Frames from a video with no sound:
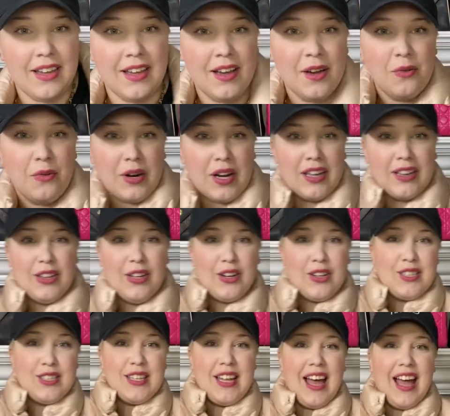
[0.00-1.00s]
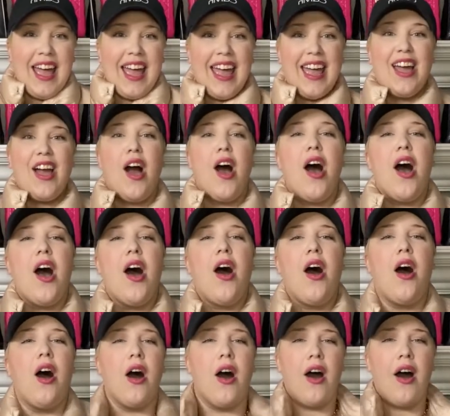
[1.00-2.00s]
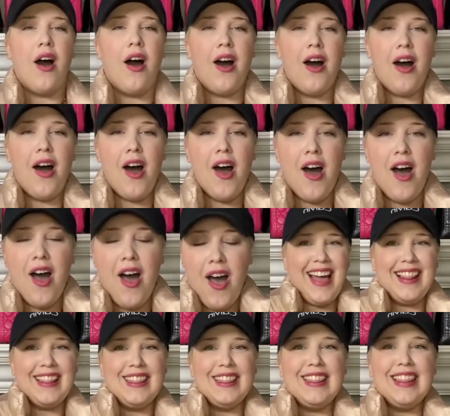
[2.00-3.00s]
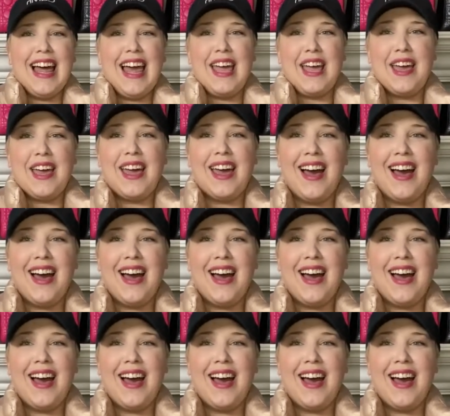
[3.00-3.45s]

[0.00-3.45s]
what it looks like. Oh, like